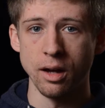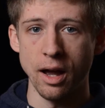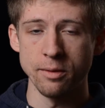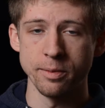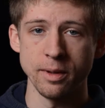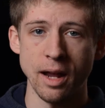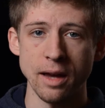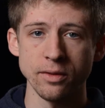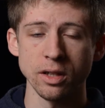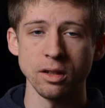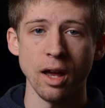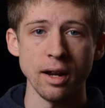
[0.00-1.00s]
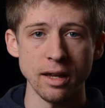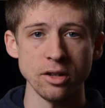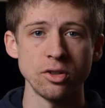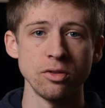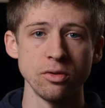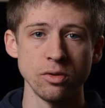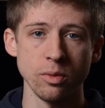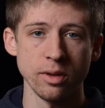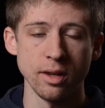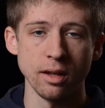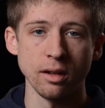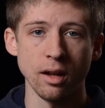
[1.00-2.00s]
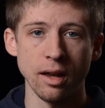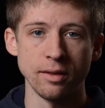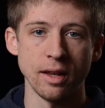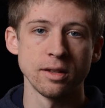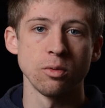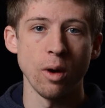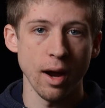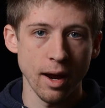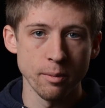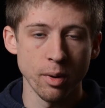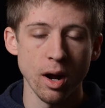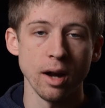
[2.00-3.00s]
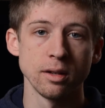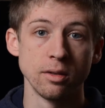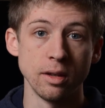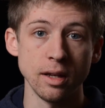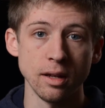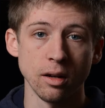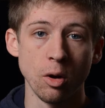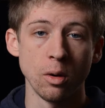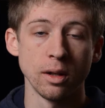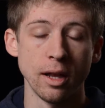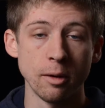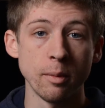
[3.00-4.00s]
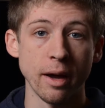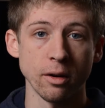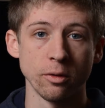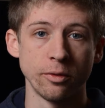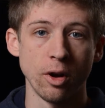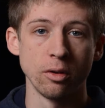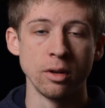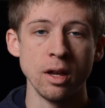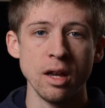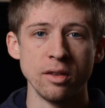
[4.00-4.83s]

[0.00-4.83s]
I've been having a lot of issues with it, and that's why I bought the OLM microphone.